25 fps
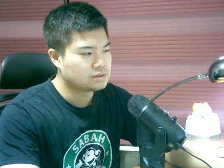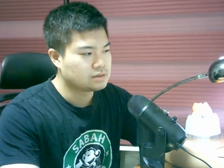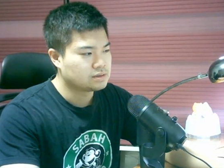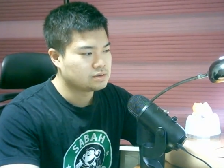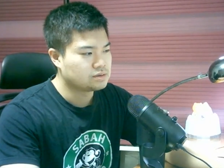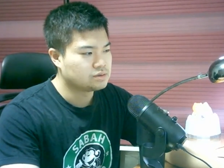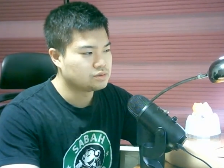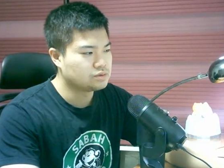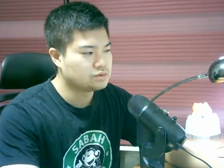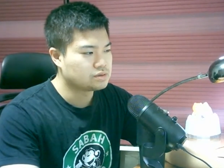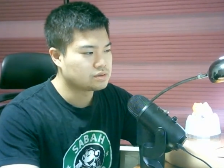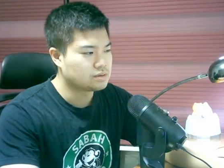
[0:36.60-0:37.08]

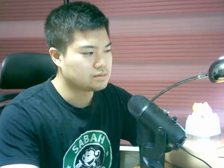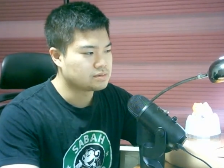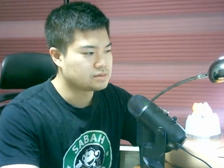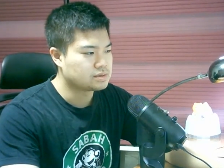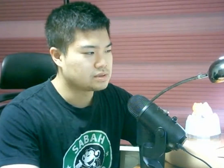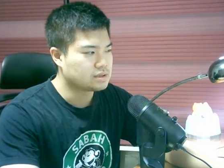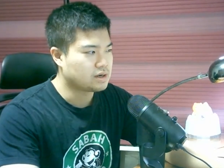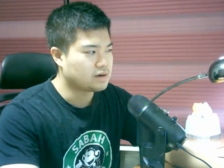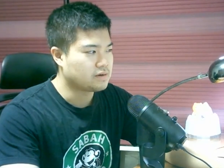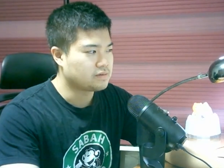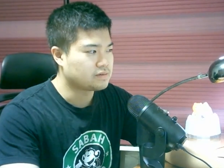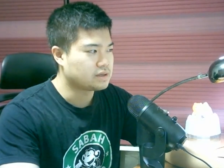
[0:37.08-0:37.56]
do some
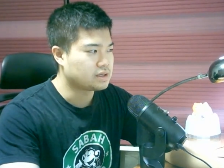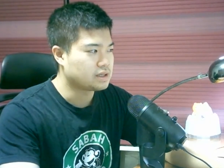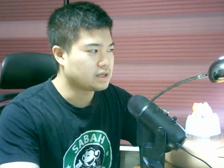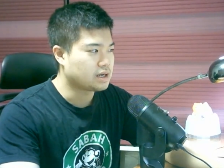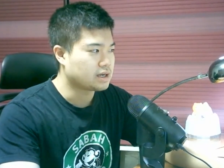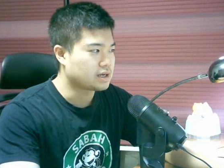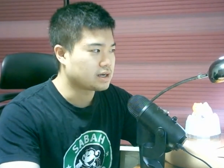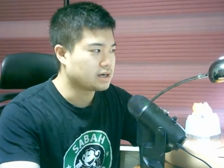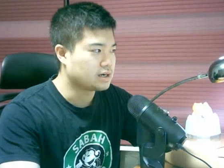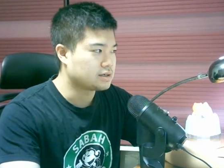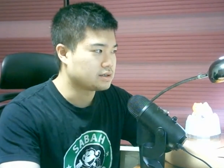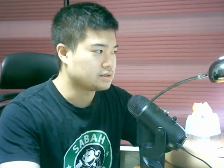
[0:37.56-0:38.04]
stuff that I
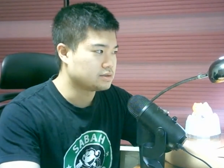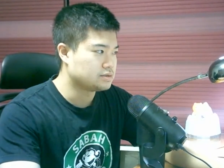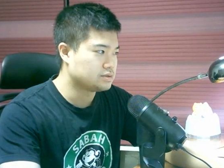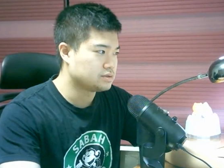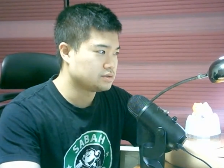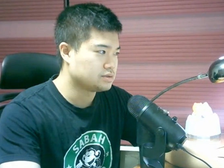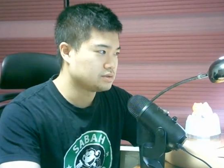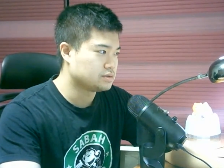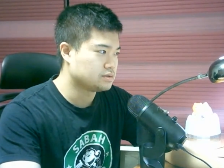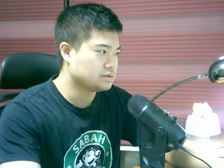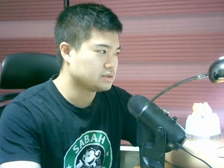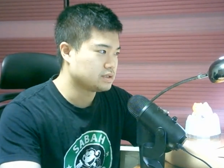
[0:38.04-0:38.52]
gotta
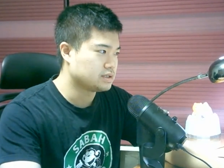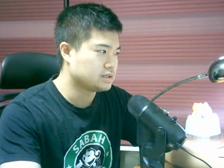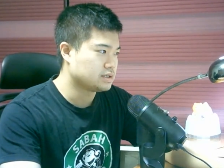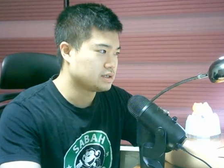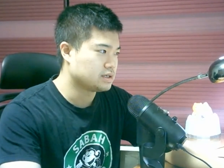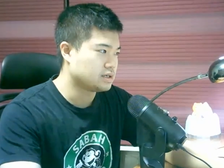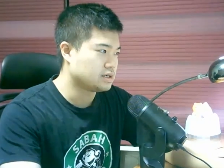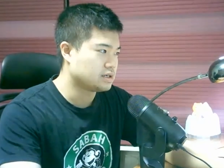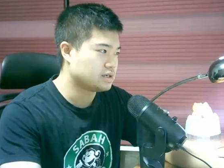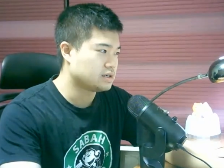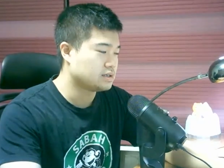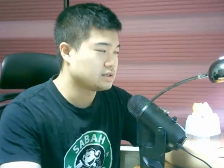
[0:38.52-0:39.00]
do, and
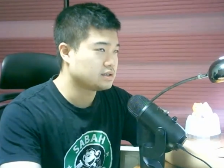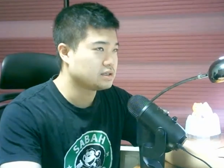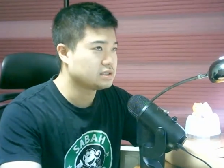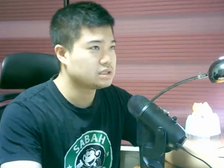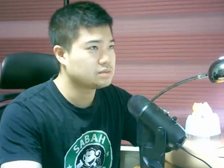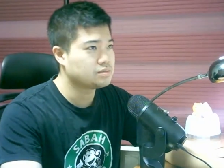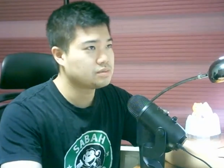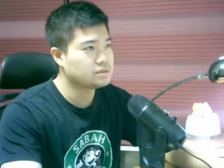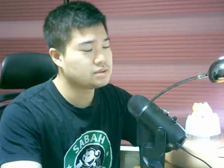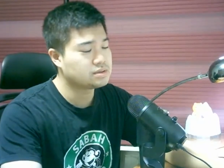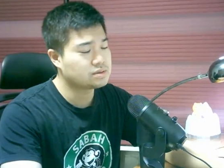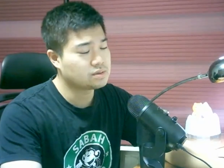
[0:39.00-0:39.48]
it's
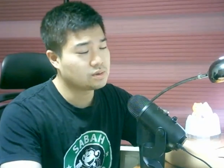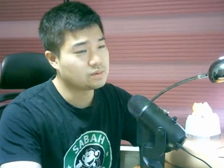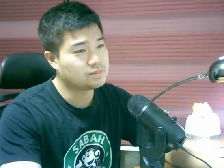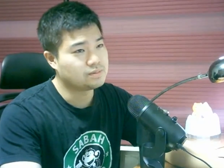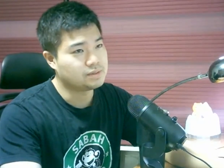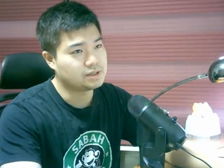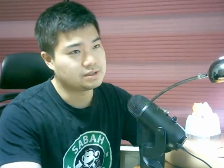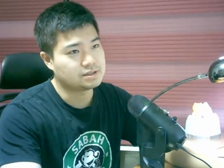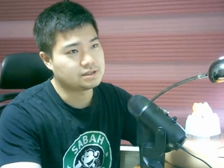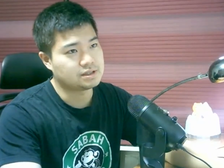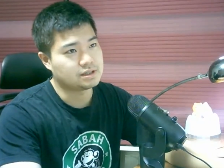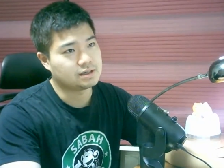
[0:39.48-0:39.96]
been so
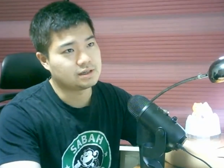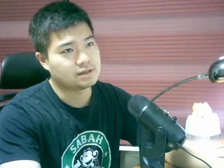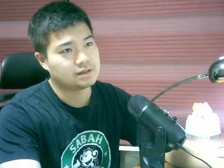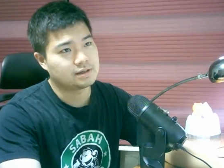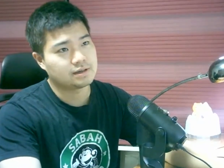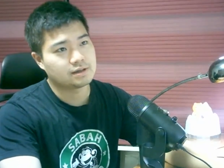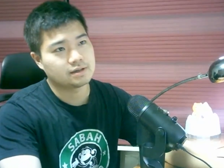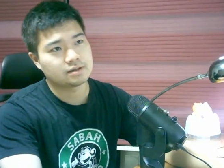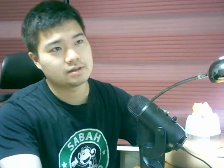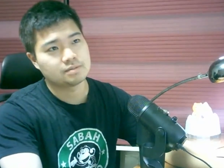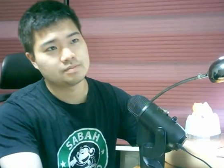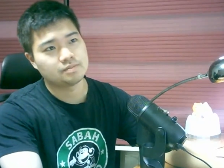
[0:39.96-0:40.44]
busy
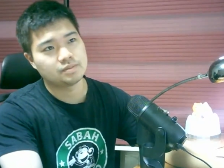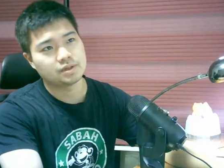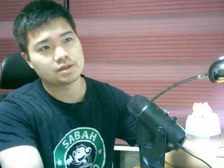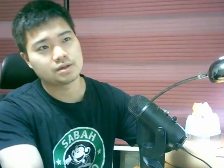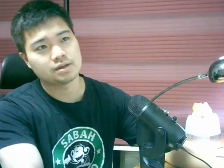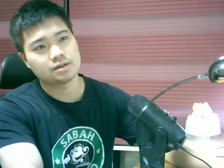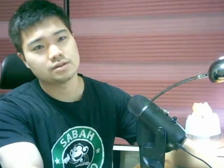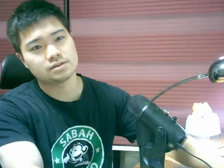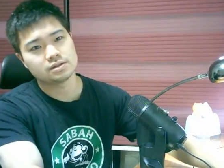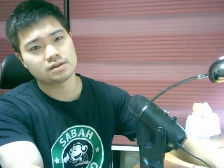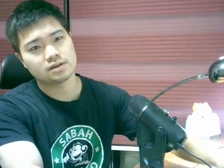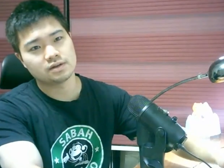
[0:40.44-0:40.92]

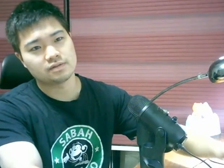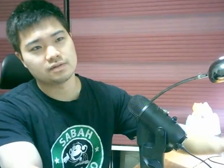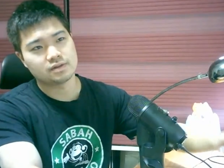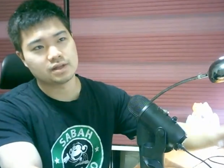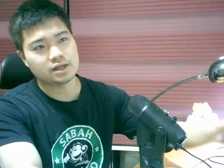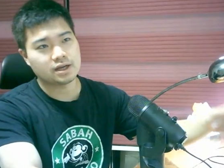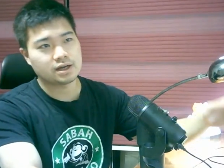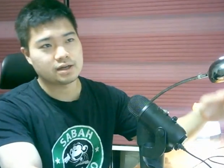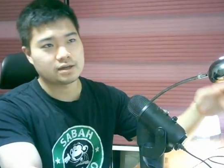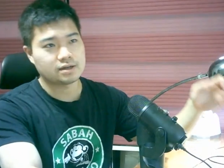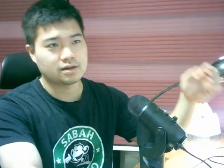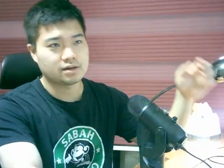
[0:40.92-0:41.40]
because of
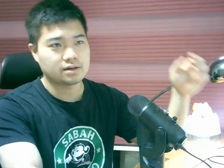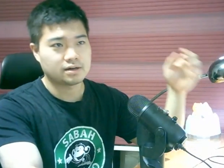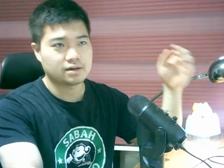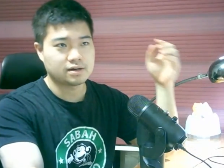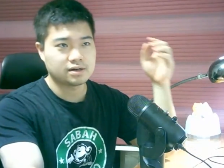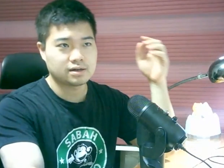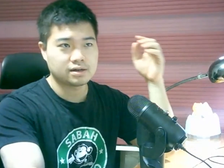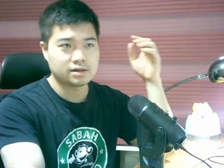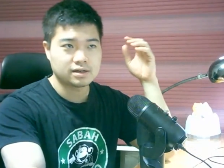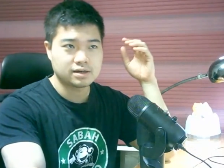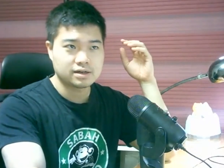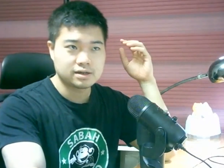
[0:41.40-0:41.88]
that.
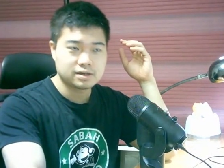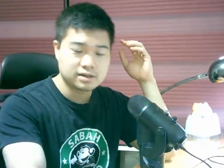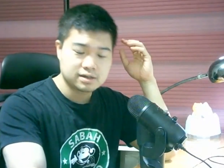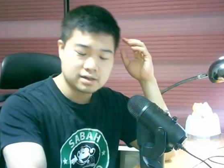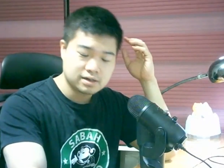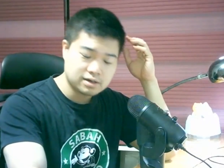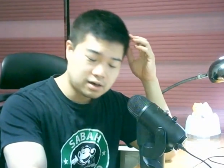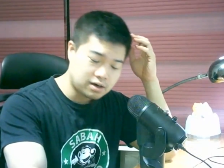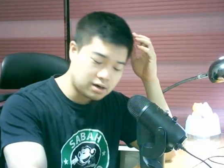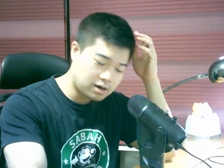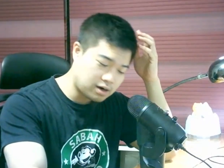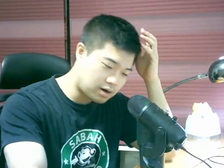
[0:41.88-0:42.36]

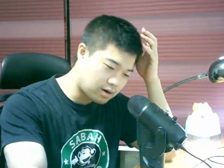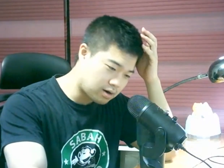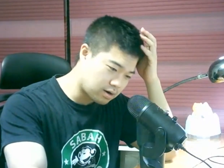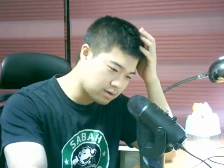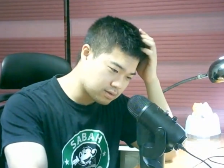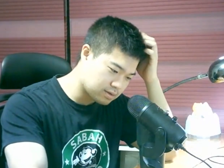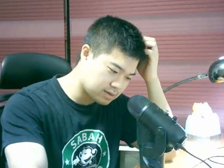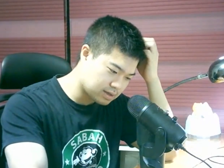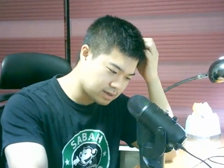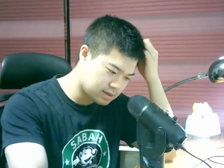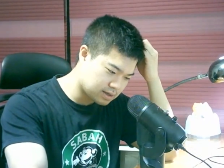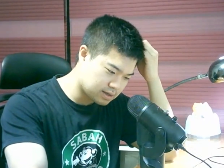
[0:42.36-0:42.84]

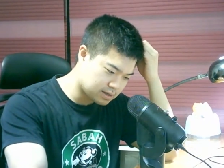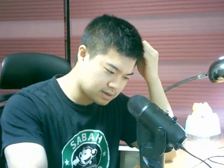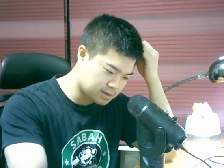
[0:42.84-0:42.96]
Hardly